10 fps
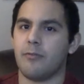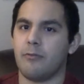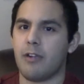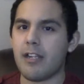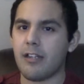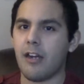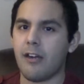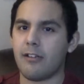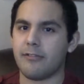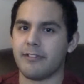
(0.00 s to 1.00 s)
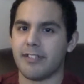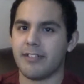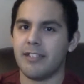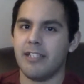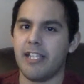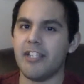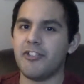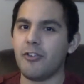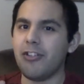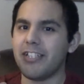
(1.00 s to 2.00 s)
Rock on.
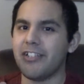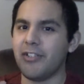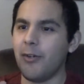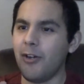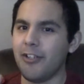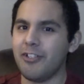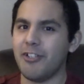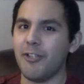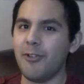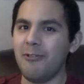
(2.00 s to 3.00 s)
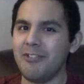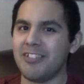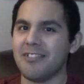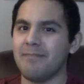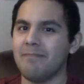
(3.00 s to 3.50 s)
Enjoy the tour, dudes.